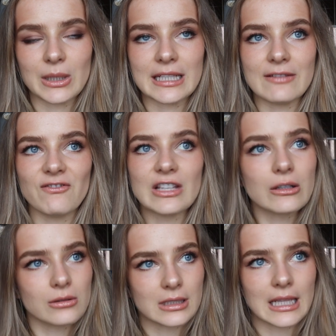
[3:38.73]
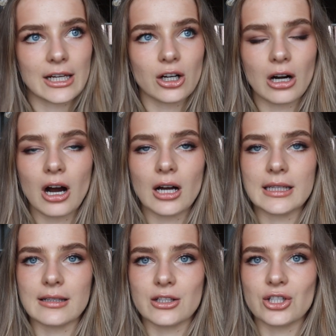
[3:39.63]
but it feels like her
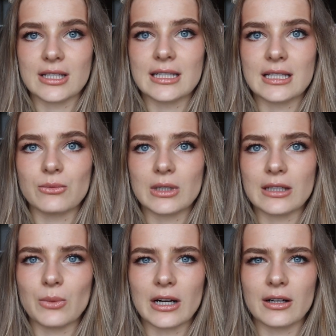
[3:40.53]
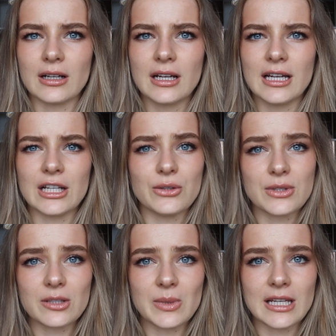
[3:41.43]
audience just isn't really where it
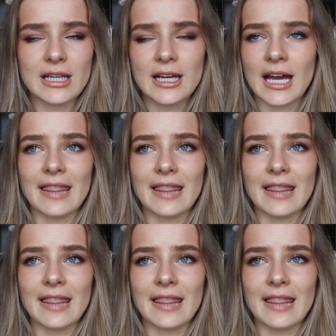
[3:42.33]
used to be.